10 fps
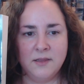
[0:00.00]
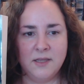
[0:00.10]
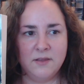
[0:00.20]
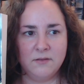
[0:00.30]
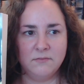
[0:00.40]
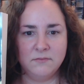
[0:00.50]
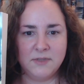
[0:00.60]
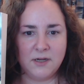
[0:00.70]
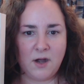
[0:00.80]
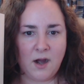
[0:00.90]
they
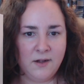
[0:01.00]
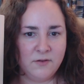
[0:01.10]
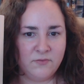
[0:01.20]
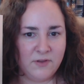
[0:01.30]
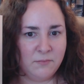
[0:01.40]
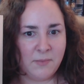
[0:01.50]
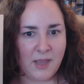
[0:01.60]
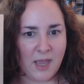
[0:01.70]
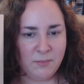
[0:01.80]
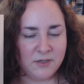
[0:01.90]
kind of
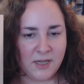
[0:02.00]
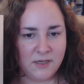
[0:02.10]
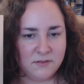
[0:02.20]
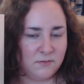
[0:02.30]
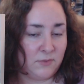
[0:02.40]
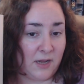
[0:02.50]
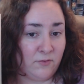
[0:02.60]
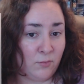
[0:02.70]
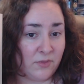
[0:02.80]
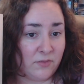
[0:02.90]
emanate.
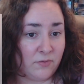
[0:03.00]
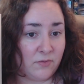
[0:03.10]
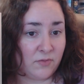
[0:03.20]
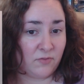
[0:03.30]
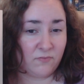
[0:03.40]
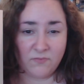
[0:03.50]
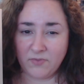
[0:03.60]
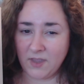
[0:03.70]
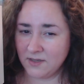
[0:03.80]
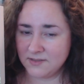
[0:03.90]
Everyone
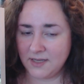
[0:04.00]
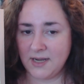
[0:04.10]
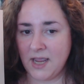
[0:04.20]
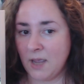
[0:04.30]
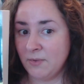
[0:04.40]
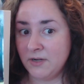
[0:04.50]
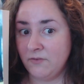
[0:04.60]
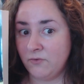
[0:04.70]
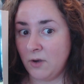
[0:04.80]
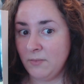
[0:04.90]
thinks that they emanate
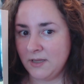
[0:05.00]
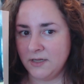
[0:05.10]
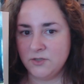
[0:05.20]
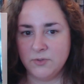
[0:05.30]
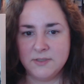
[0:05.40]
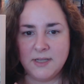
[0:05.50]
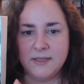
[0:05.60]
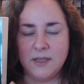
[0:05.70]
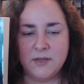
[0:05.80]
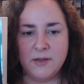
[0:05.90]
from Elantris, like
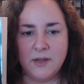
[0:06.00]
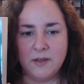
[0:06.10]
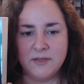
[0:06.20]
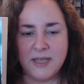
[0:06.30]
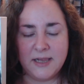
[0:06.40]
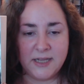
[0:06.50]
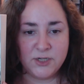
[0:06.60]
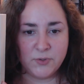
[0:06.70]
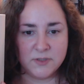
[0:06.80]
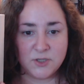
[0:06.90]
that the
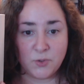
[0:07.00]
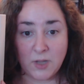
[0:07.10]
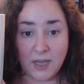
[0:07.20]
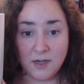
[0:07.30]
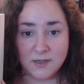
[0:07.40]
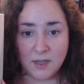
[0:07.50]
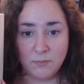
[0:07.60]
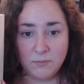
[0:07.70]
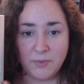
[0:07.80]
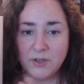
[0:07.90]
Elantrians created
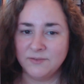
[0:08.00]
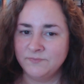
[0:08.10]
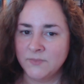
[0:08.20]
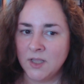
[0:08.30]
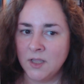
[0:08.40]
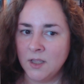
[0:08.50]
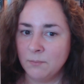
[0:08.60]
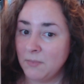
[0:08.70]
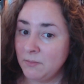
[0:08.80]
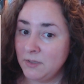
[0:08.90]
them, but
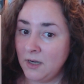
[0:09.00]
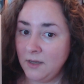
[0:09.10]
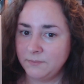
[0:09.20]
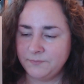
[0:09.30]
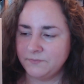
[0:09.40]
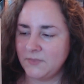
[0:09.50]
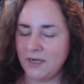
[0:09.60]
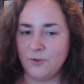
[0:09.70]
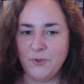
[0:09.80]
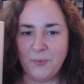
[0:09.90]
maybe not. I
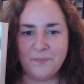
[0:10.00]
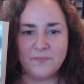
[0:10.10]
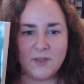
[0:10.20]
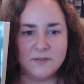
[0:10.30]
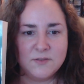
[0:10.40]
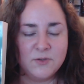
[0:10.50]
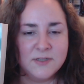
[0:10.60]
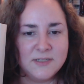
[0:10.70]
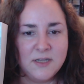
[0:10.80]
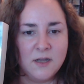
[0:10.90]
don't know. So the
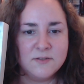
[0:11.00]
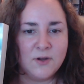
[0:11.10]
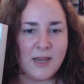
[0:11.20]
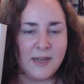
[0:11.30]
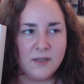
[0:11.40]
Scions are like